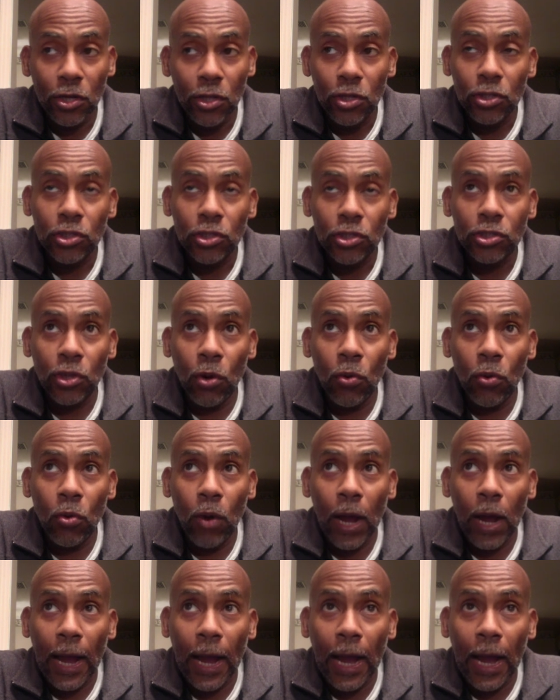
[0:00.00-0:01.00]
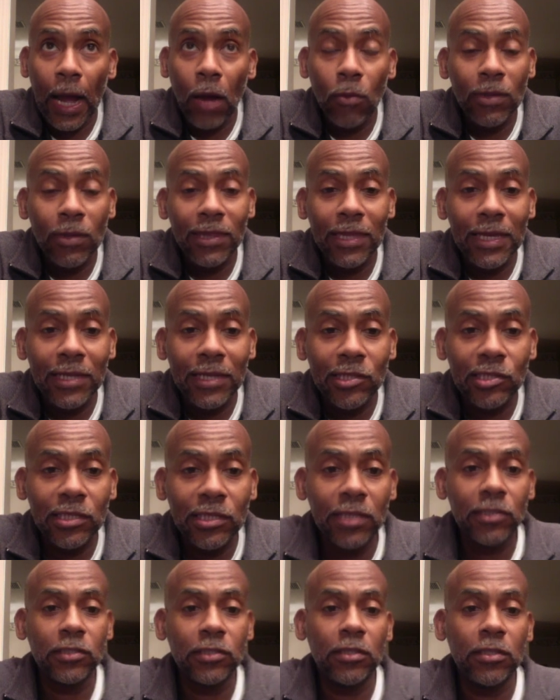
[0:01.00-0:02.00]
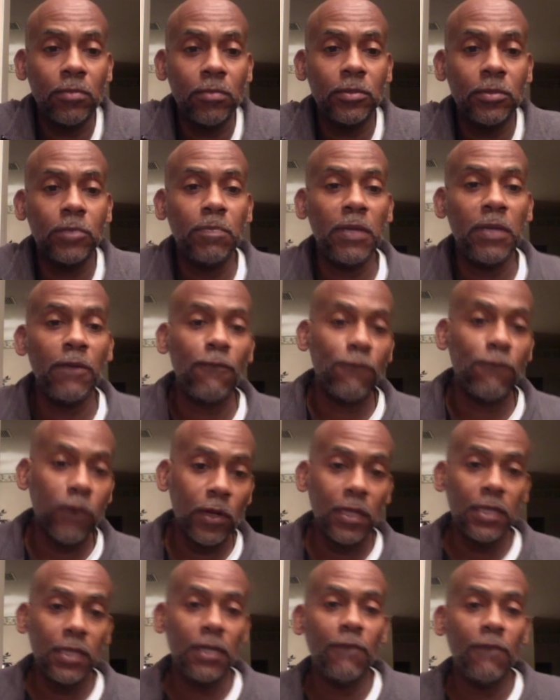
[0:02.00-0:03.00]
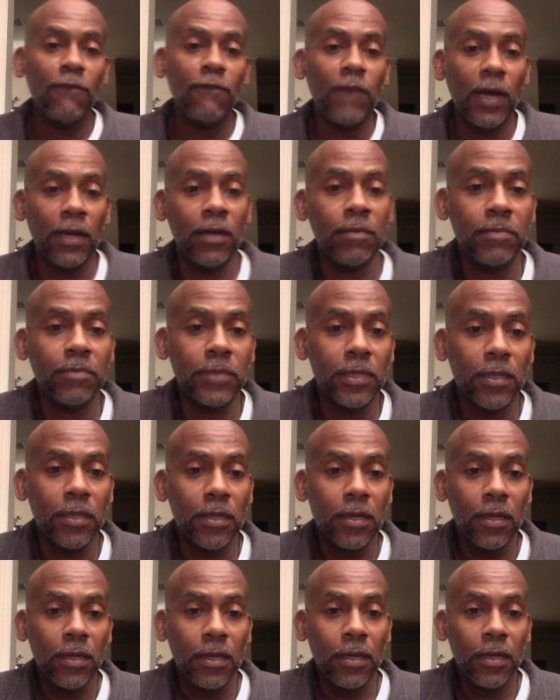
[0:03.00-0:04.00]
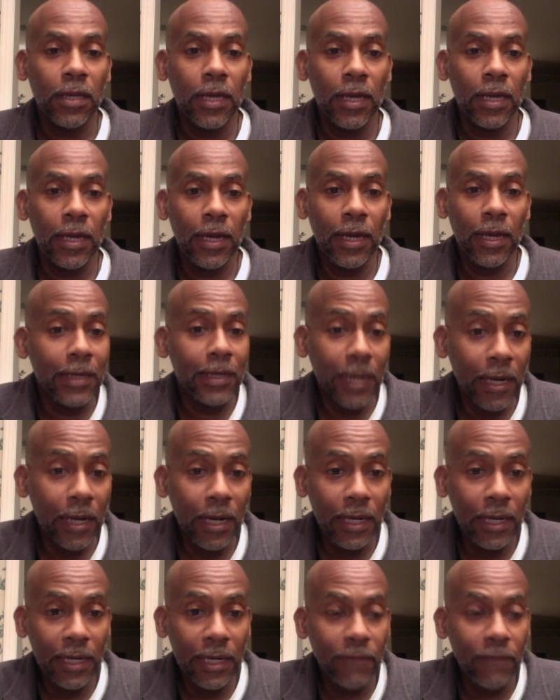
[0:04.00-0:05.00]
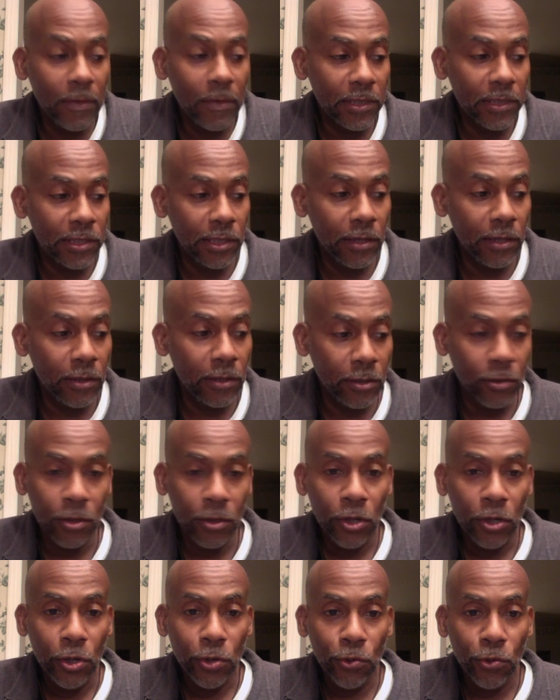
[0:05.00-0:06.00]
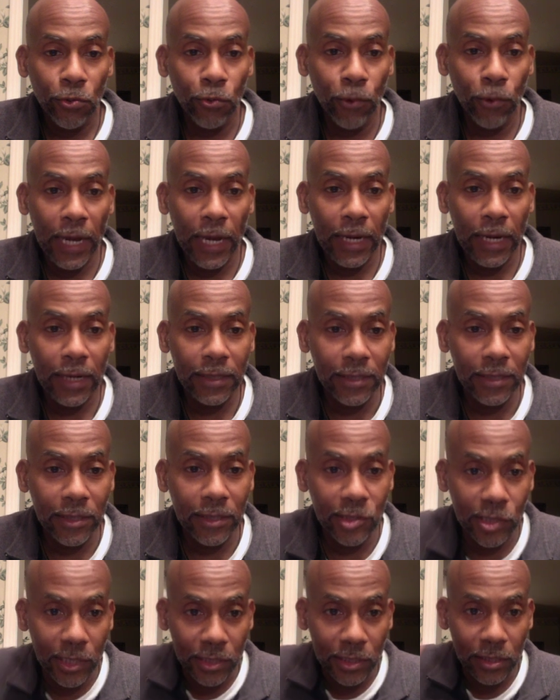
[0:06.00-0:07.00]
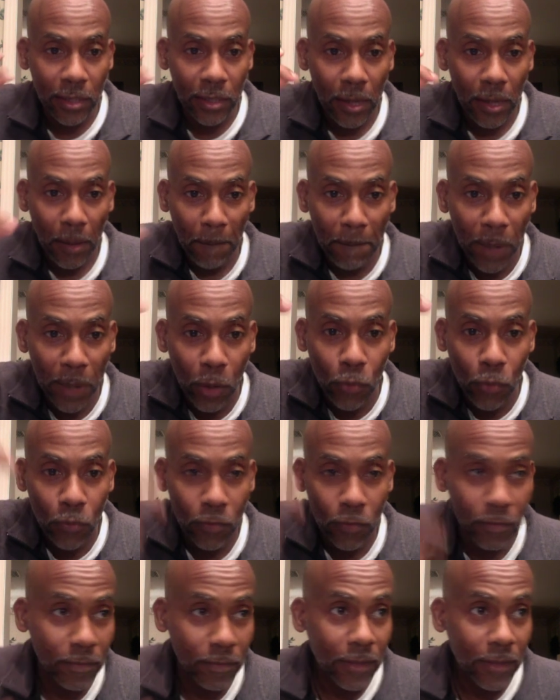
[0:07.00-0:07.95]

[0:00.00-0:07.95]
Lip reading: So how would these systems be fully developed in non-living material, ready to just boom?